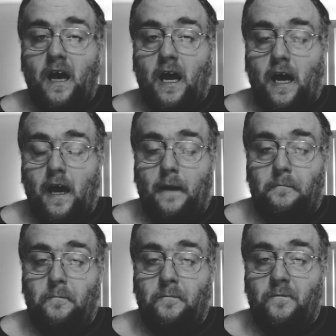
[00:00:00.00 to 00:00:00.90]

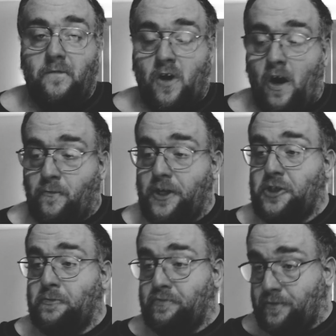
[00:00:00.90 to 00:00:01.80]
Um,
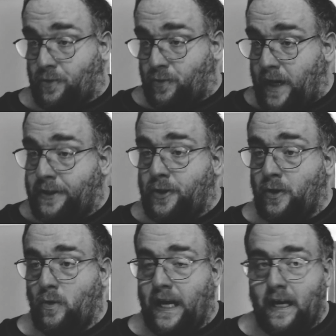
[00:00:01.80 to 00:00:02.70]
coverage, great
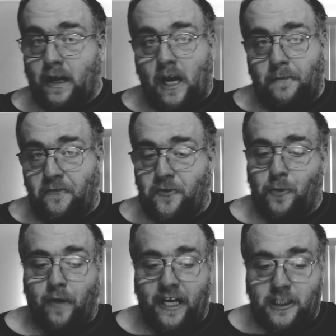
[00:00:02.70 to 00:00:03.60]
too. He had a couple few
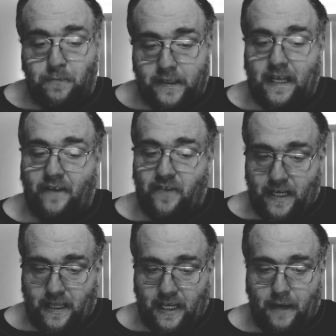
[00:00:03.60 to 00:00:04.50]
breaks, but definitely
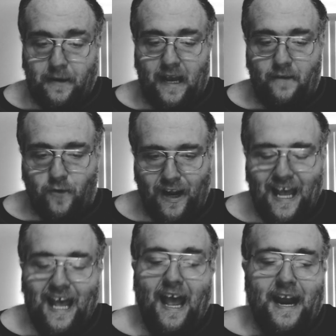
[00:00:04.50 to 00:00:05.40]
good to keep an eye out for.
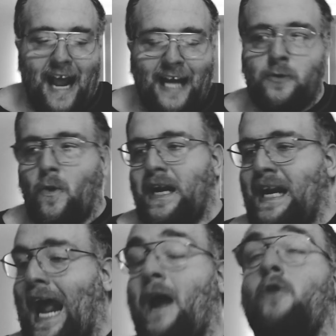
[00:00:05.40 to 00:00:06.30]
Next one,
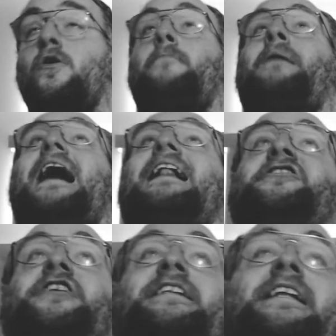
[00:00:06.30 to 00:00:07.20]
and I owe an apology to